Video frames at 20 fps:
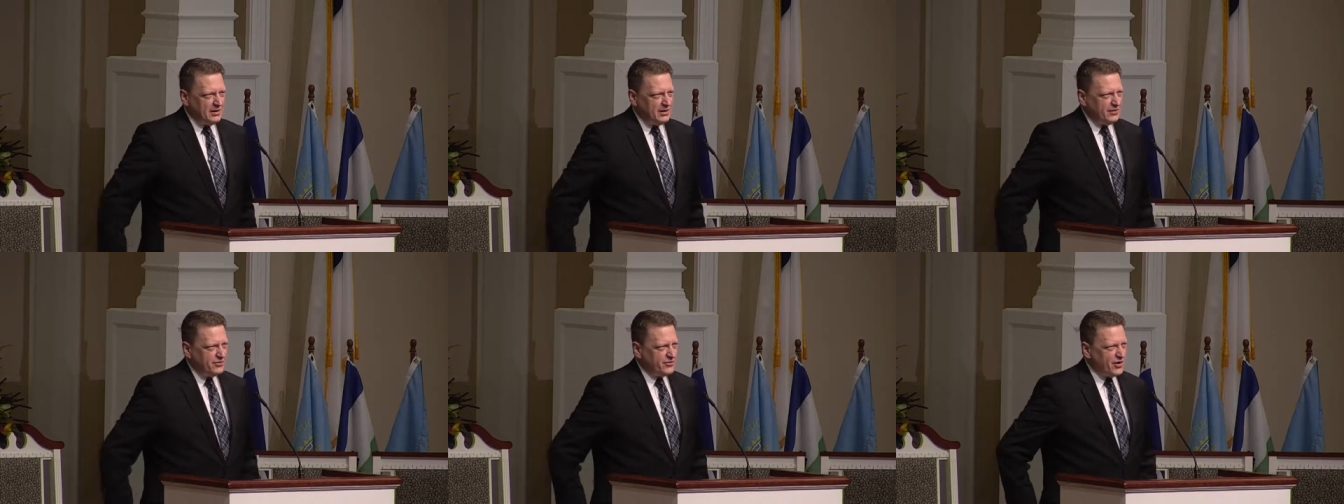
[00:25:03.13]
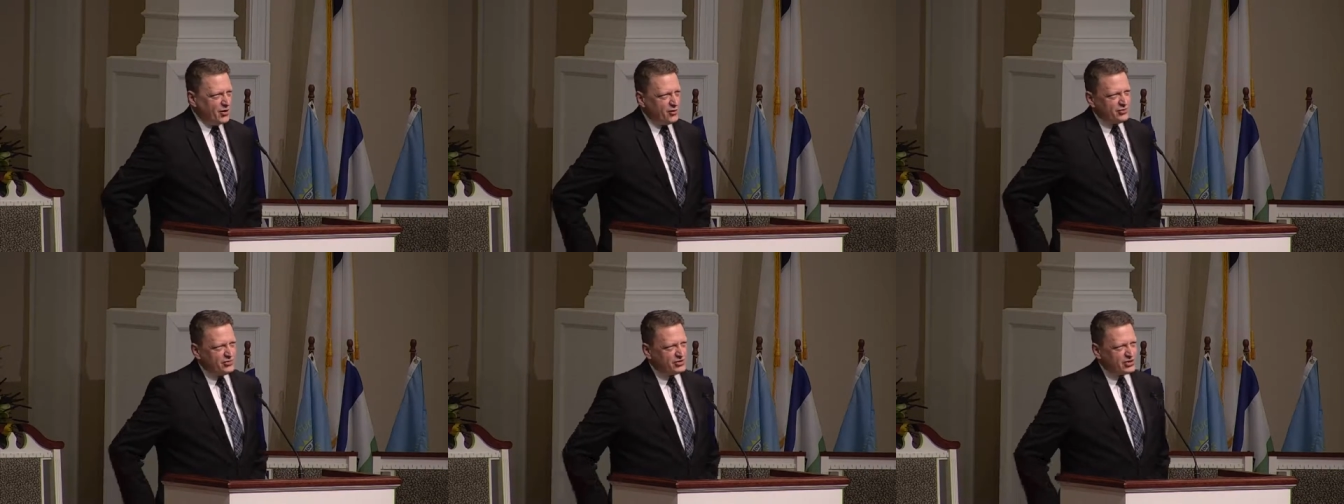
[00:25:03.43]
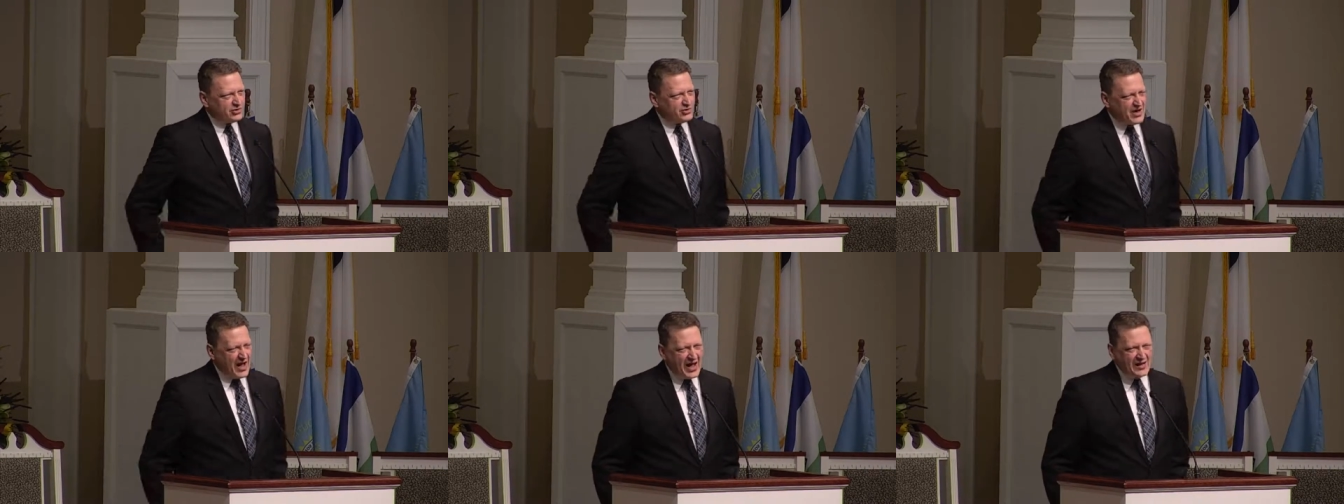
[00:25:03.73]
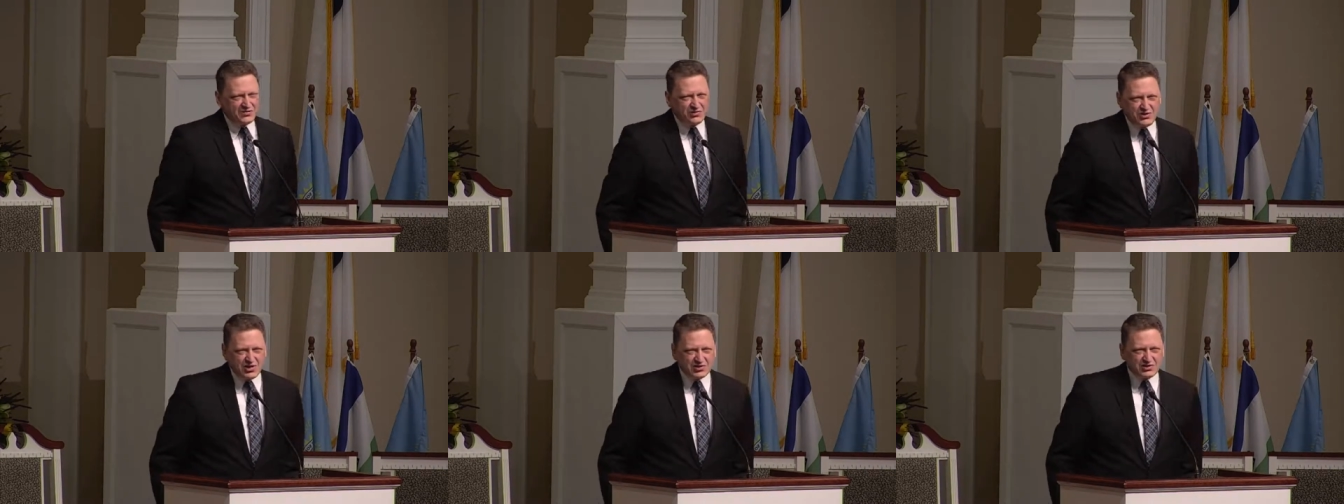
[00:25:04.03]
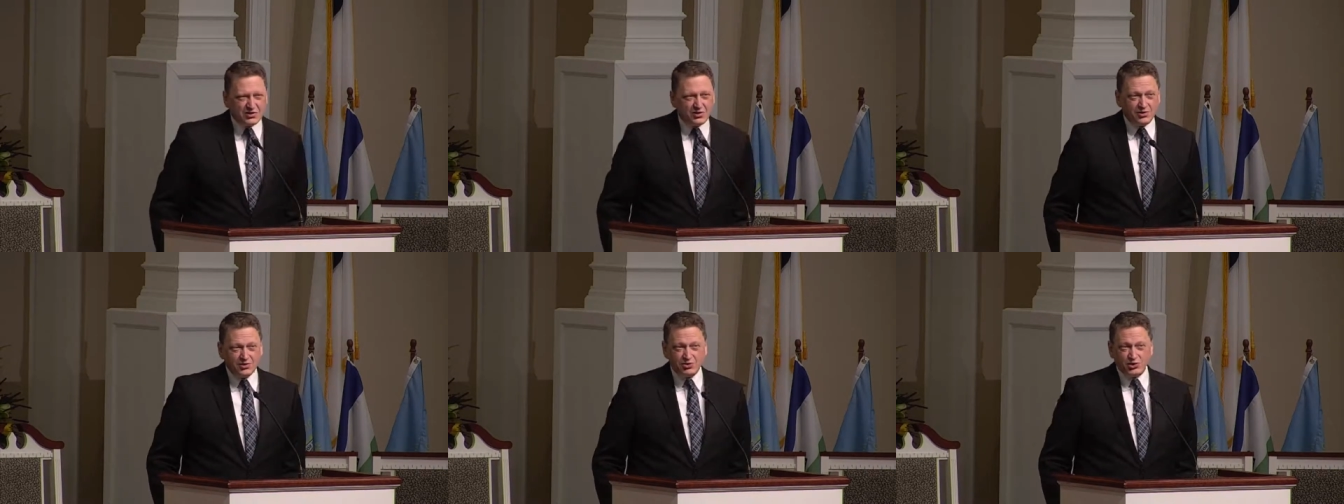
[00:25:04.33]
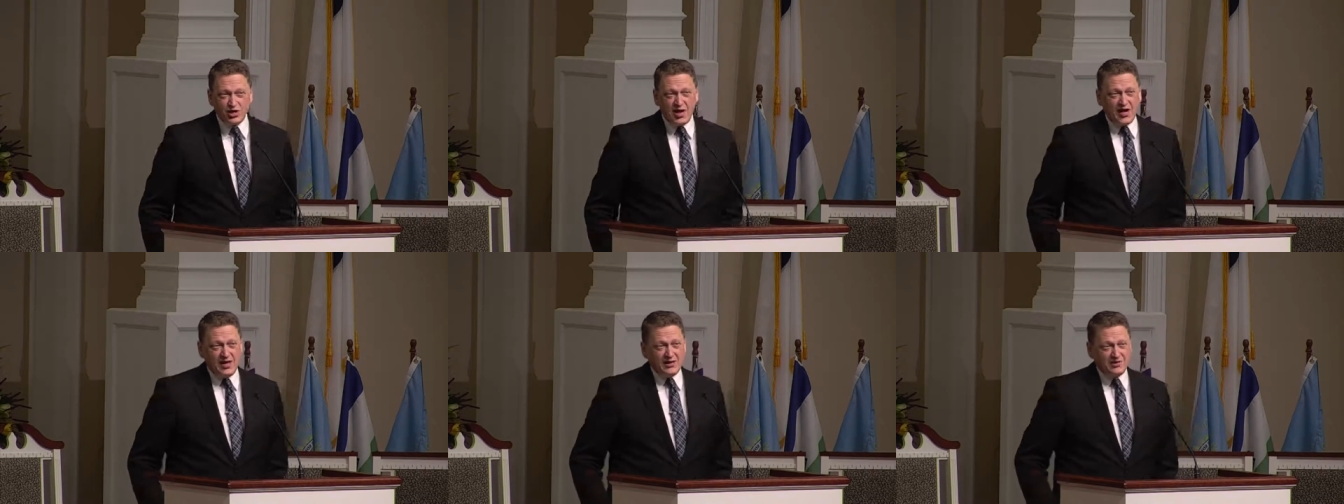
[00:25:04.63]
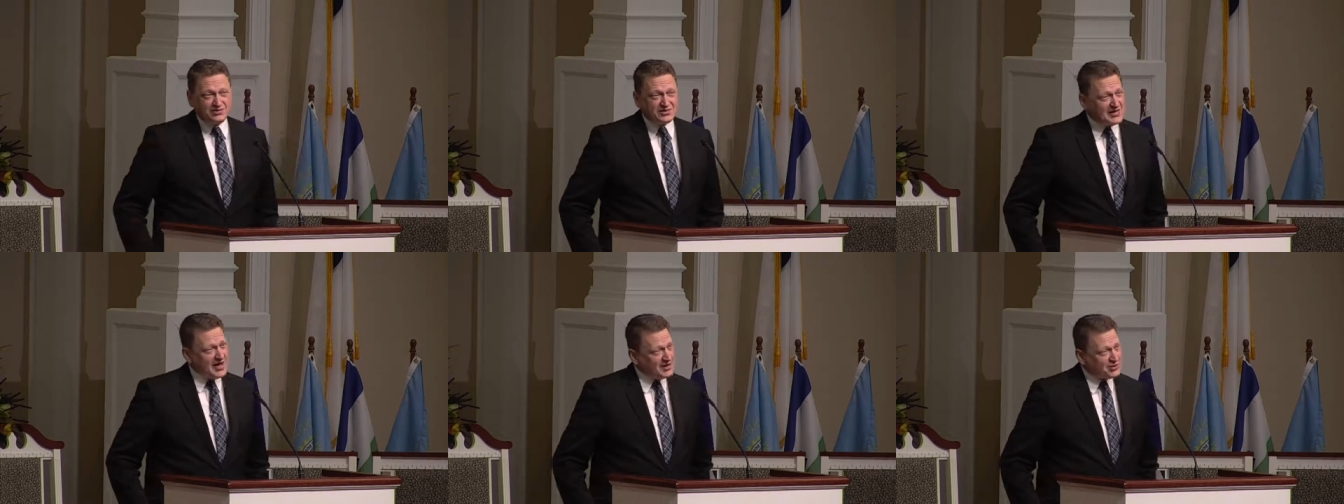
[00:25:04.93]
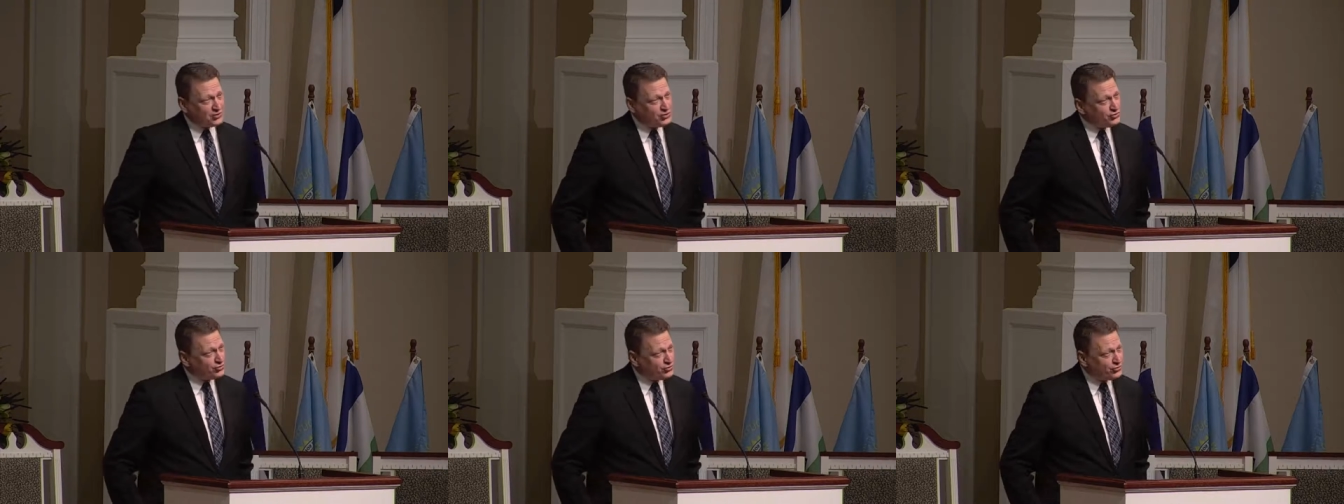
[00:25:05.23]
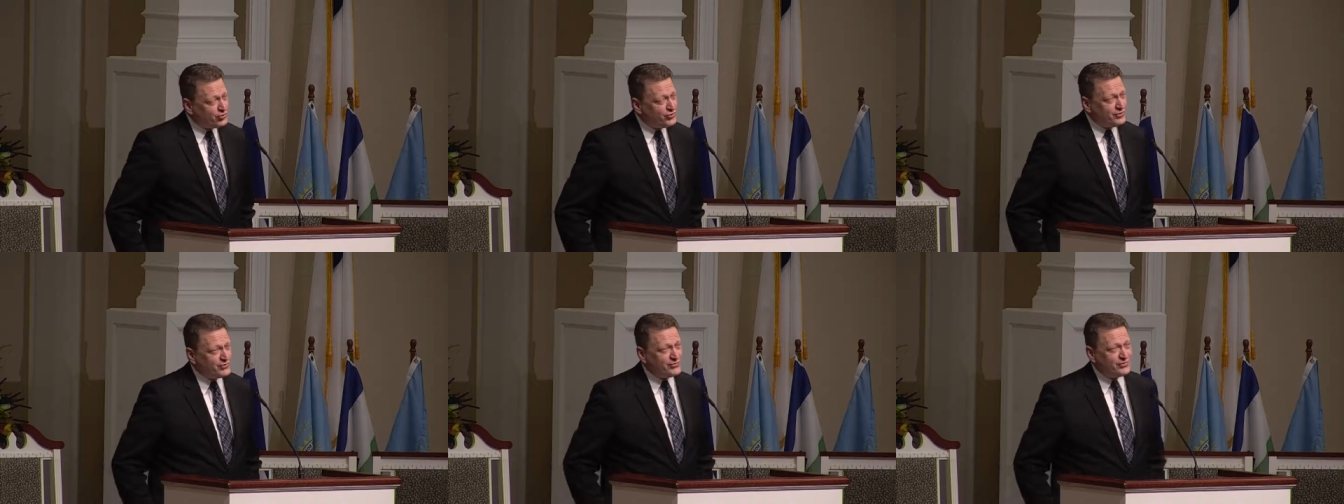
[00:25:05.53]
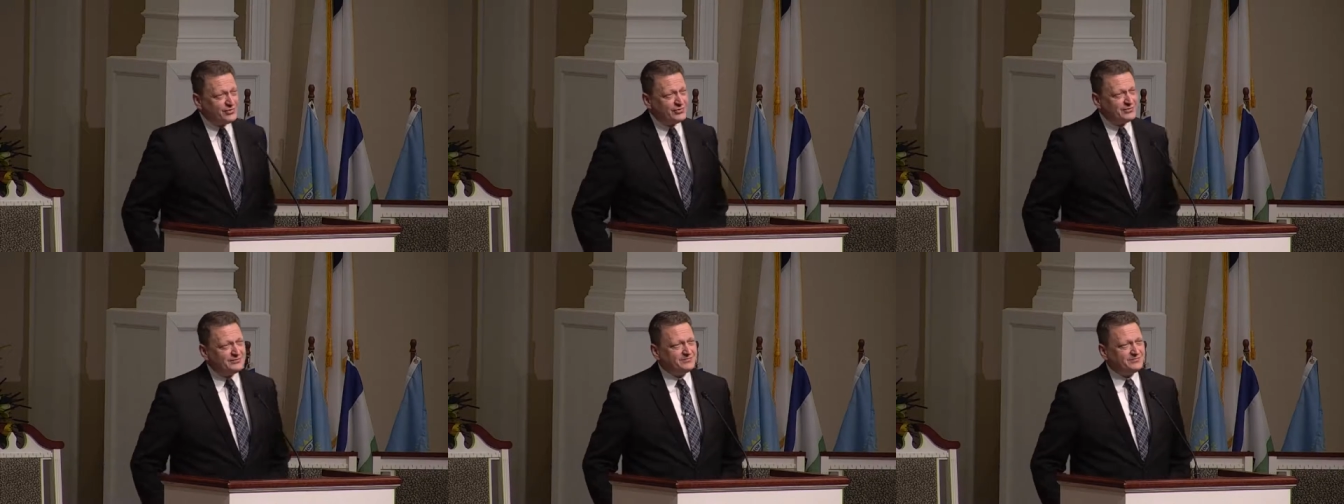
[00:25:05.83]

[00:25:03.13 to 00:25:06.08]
Those are not just cliches, that's truth.